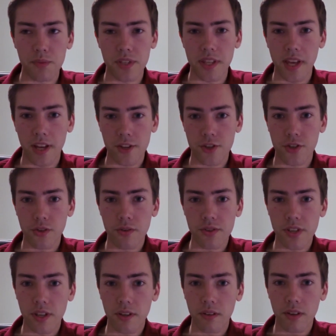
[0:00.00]
up to the
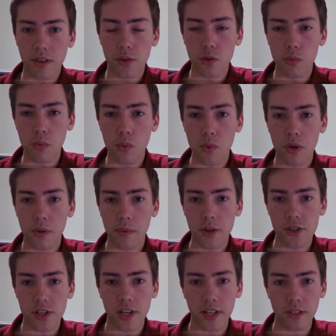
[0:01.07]
altitudes that a normal
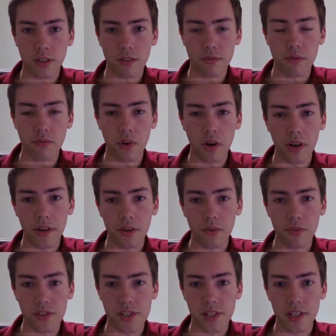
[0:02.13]
commercial aircraft will fly,
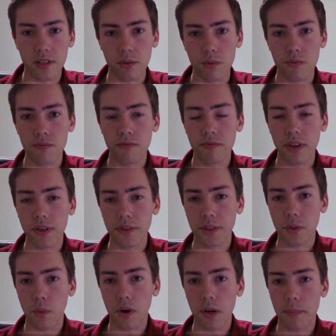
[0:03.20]
and obviously it will
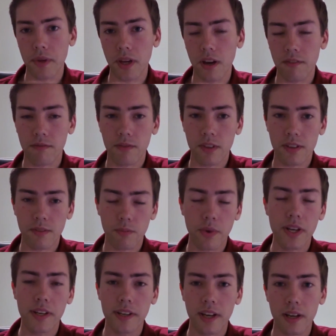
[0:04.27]
vary quite a bit up
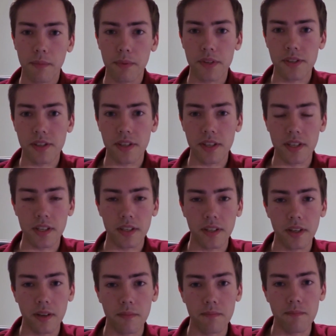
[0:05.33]
when you get up into
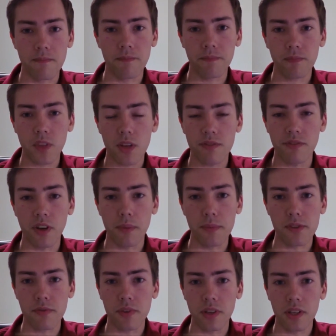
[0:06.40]
the
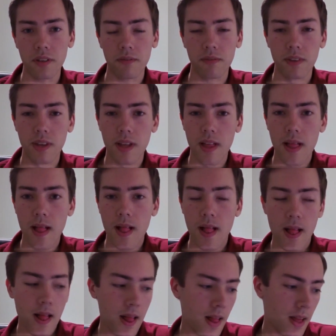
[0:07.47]
thermosphere.
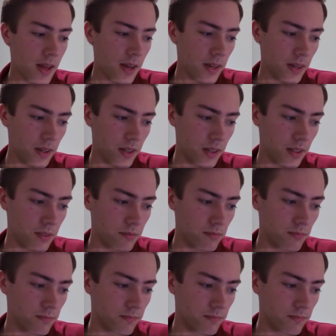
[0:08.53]
But